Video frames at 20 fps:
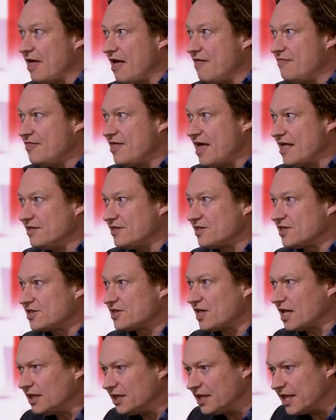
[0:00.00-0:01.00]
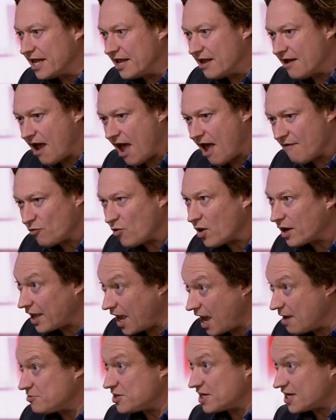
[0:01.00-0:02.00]
then suddenly everyone
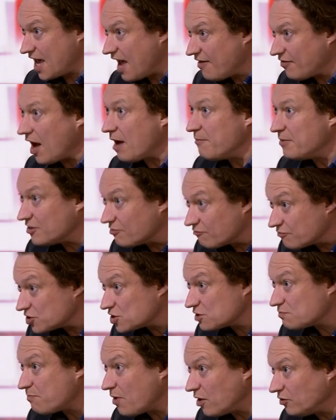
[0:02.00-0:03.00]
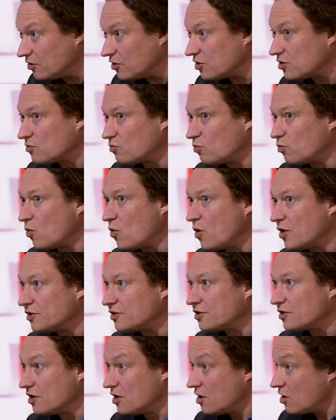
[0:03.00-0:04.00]
came together. I mean, the response
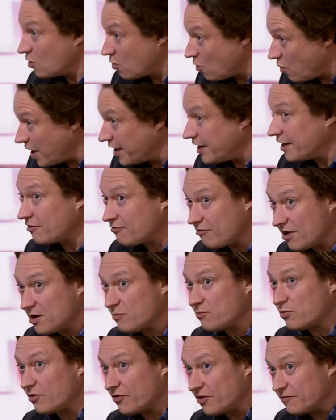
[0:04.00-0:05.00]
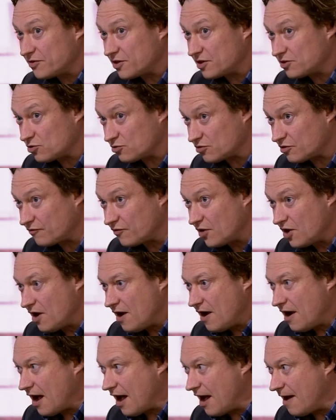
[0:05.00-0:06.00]
was quite incredible. The sort of
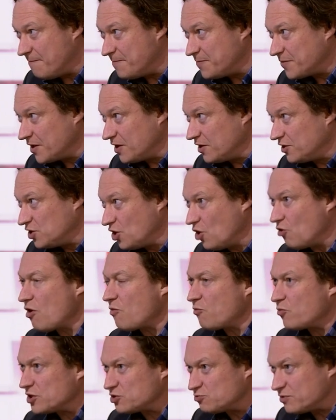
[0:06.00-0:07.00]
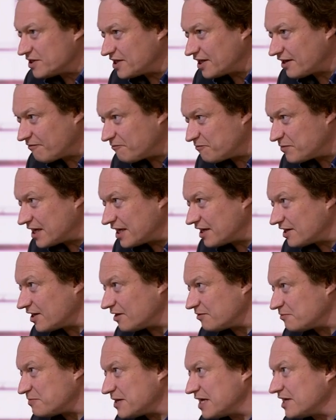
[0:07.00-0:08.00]
Europe, which we think of
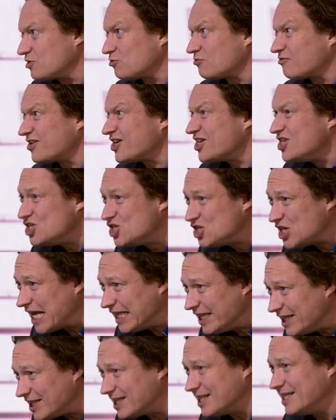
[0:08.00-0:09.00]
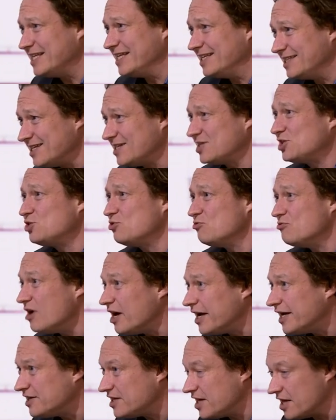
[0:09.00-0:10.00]
as being sort of congenitally
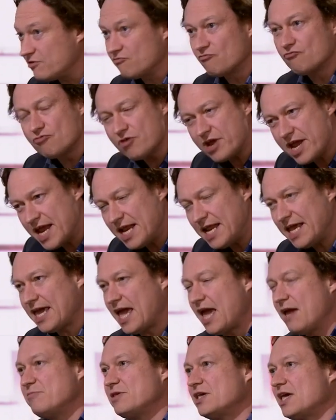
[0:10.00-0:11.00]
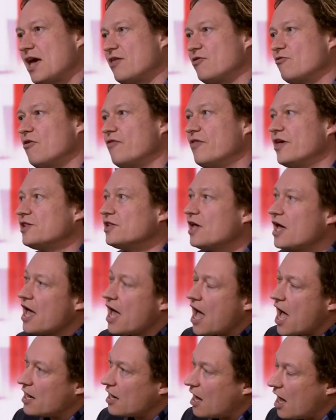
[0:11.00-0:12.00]
disunited, really came together on this.
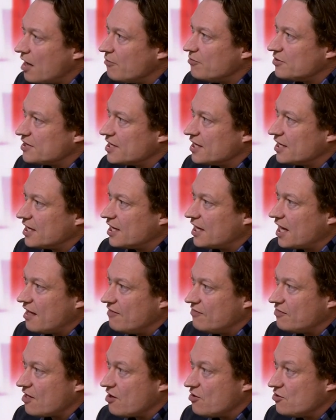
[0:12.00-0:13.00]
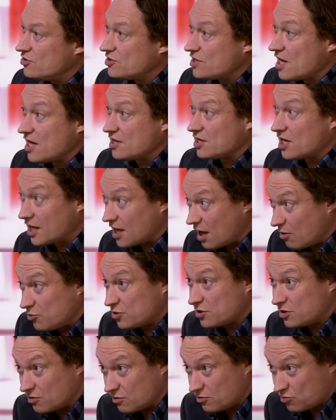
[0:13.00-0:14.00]
And I was thinking in those days, and I
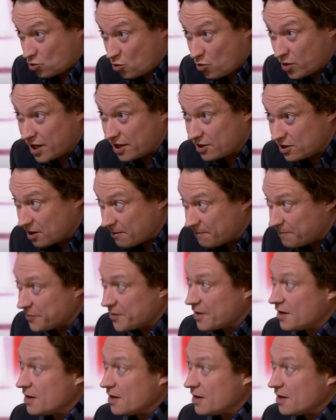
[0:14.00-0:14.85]
was talking to